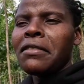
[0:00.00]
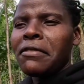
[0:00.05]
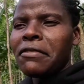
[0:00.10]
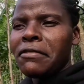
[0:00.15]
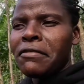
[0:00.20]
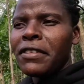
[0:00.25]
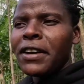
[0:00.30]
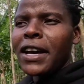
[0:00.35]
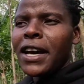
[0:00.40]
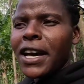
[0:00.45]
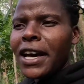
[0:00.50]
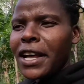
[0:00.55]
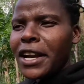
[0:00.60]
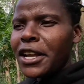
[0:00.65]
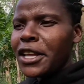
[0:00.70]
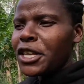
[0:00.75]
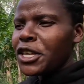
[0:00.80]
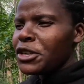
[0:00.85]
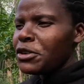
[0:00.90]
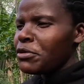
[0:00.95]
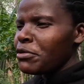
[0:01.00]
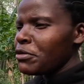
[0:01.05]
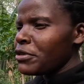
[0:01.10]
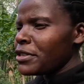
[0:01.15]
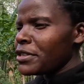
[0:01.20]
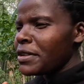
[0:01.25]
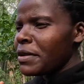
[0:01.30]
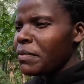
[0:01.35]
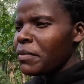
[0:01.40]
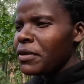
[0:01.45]
very
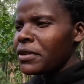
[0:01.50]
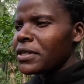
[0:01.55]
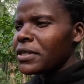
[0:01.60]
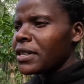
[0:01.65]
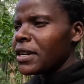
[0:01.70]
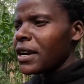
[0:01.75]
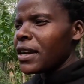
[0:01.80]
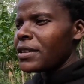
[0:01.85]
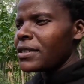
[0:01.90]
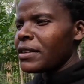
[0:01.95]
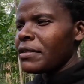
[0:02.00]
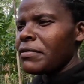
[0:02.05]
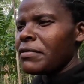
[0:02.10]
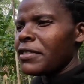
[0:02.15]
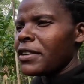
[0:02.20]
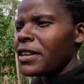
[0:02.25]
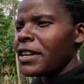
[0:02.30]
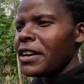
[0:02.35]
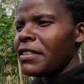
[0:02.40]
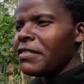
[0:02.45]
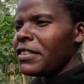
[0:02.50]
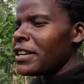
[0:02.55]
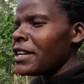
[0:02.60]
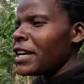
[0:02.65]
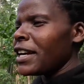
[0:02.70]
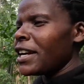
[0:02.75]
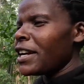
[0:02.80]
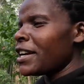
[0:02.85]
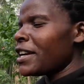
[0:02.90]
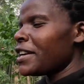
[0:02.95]
huge support guys i've never
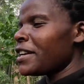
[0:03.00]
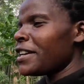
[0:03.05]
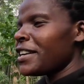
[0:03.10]
like